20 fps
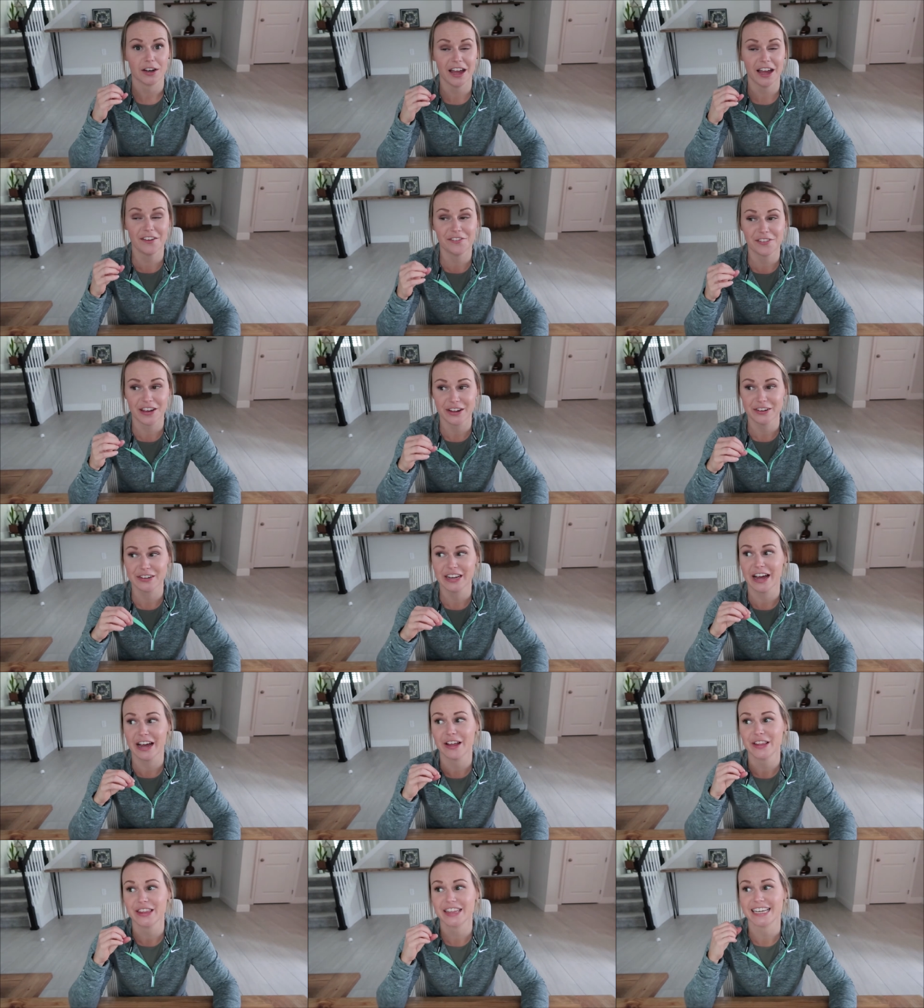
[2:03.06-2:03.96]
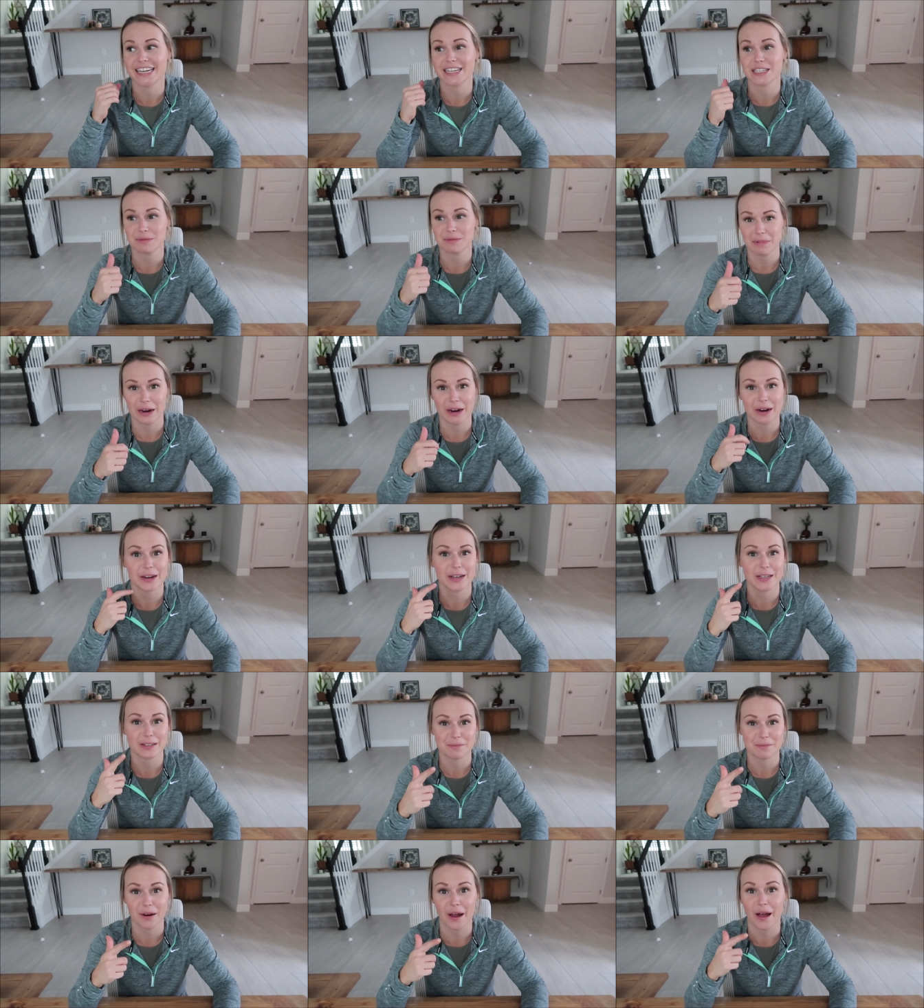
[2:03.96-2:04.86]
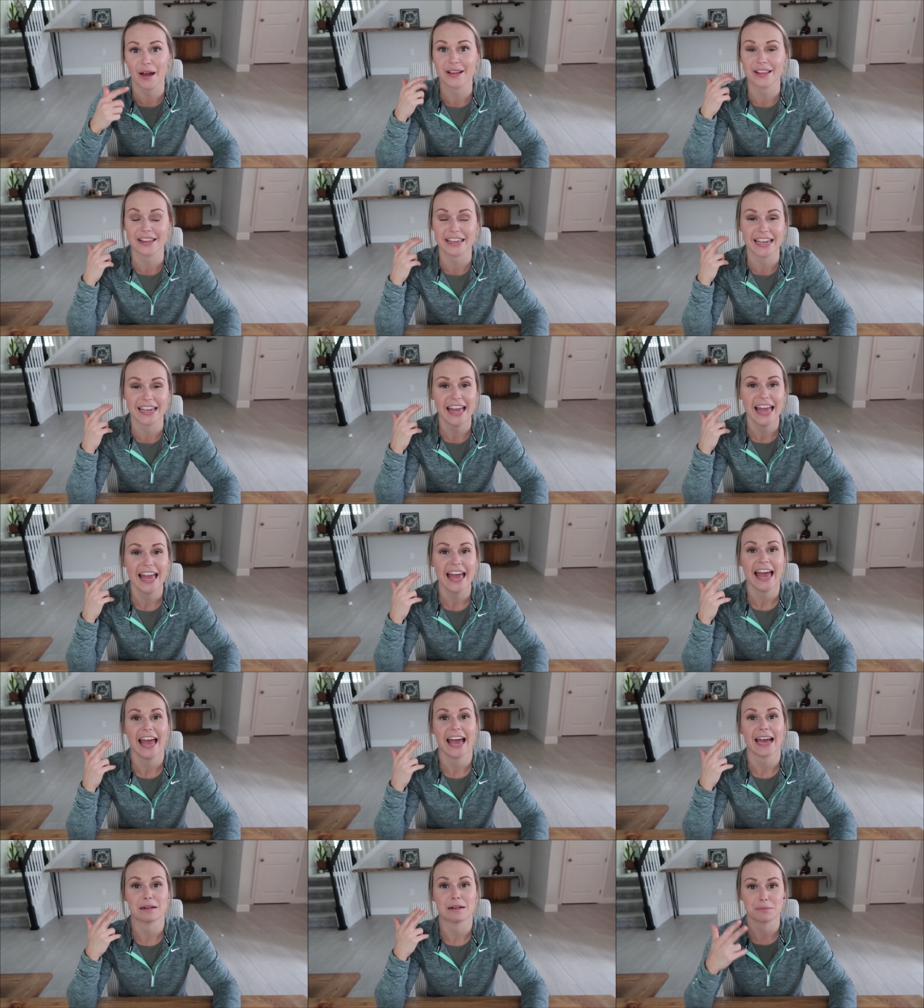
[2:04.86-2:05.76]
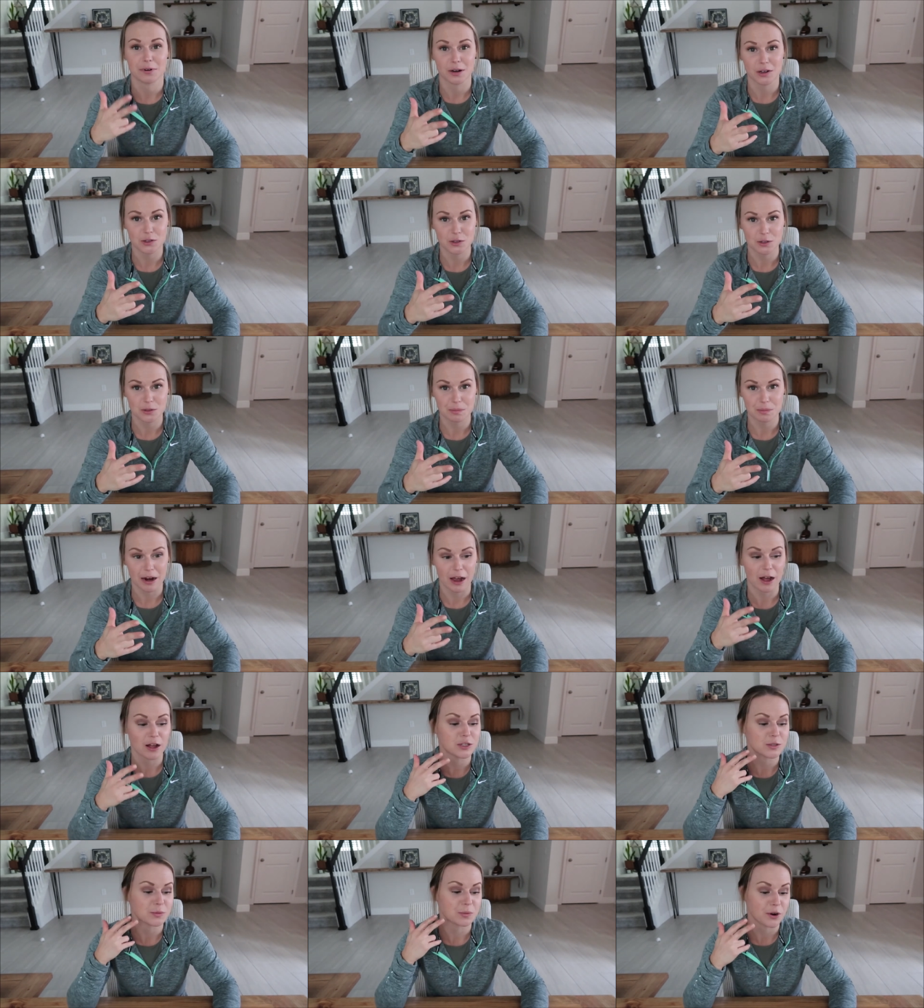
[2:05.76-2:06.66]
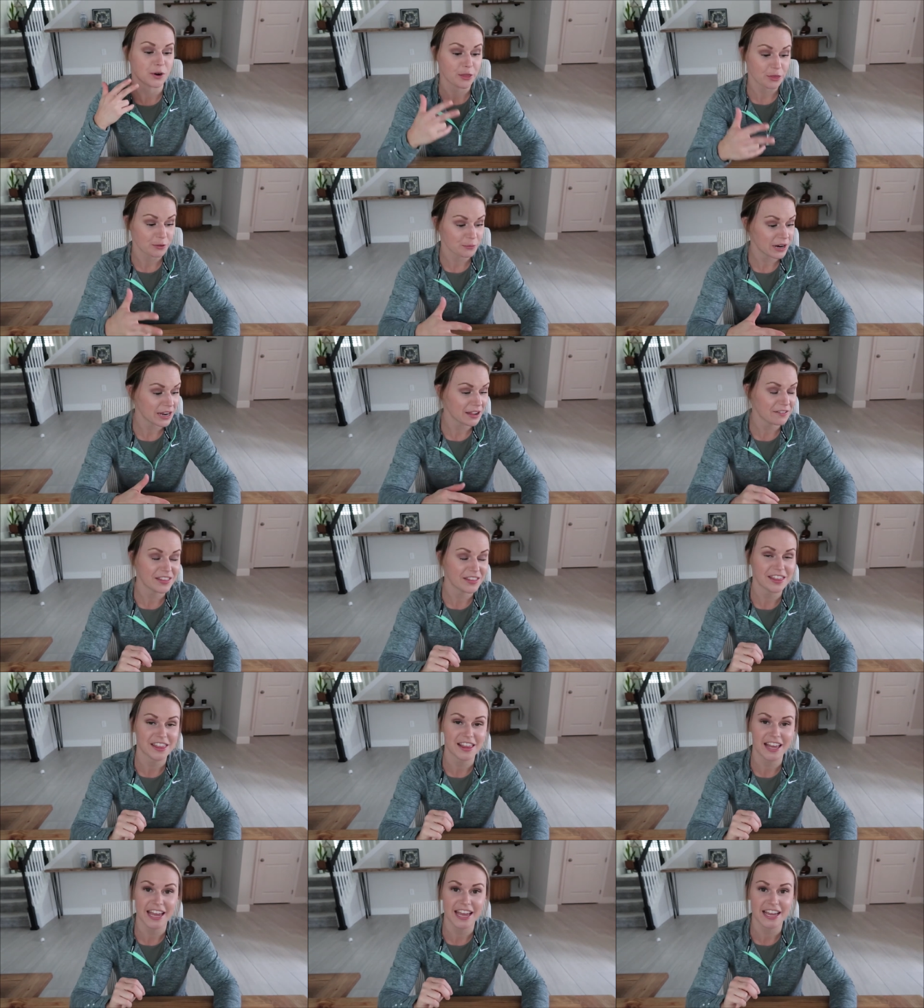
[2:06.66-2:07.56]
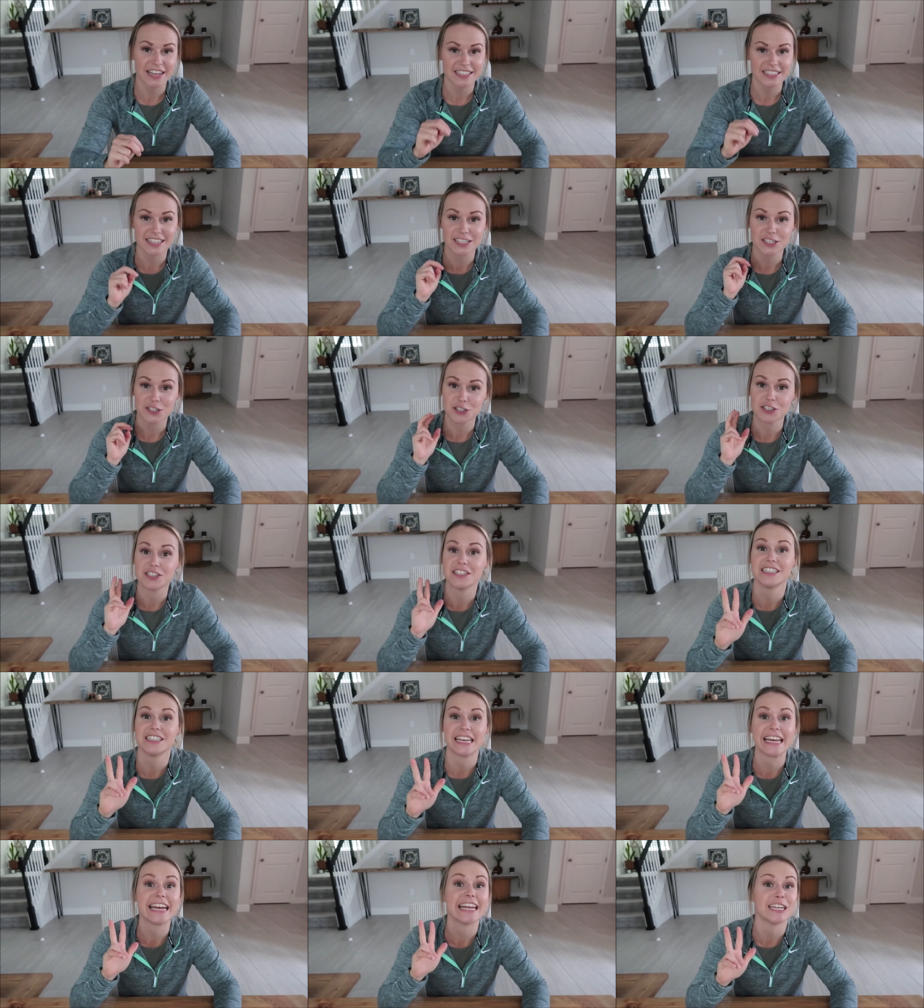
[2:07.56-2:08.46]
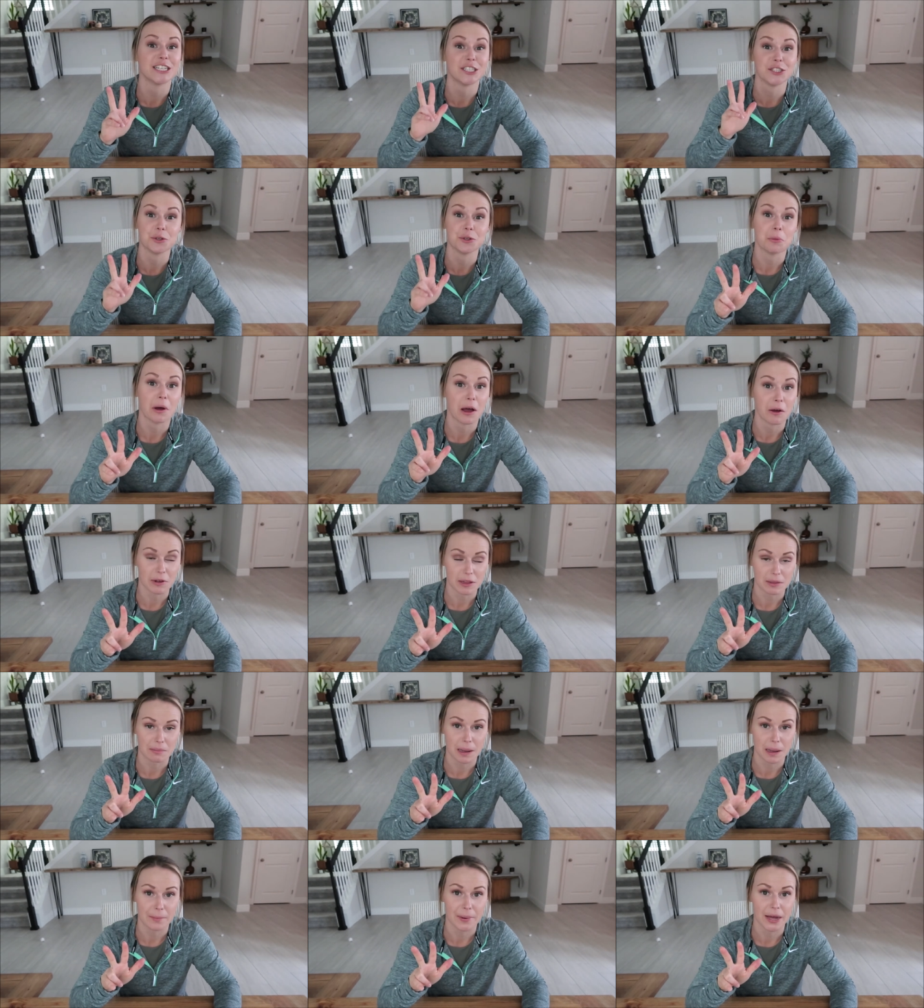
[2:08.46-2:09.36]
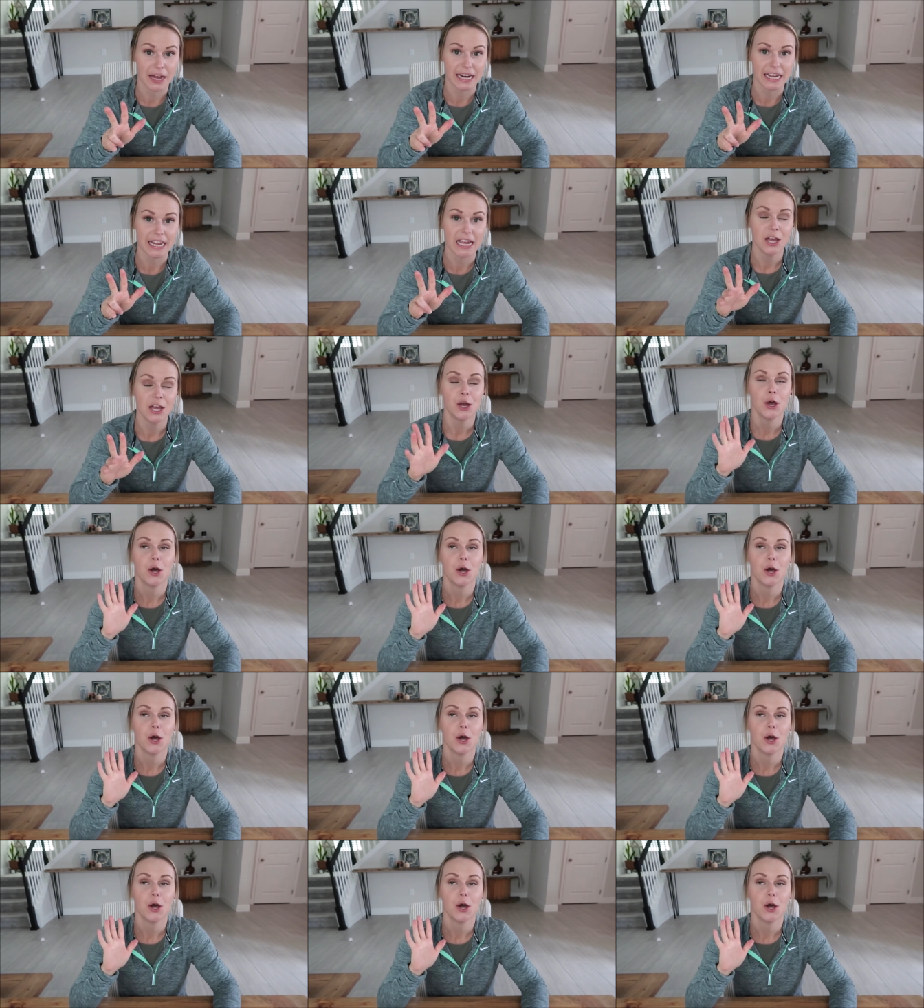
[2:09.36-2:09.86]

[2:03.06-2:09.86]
I found out that asparagus, broccoli, and Brussels sprouts were three of the things that just didn't do well with my body,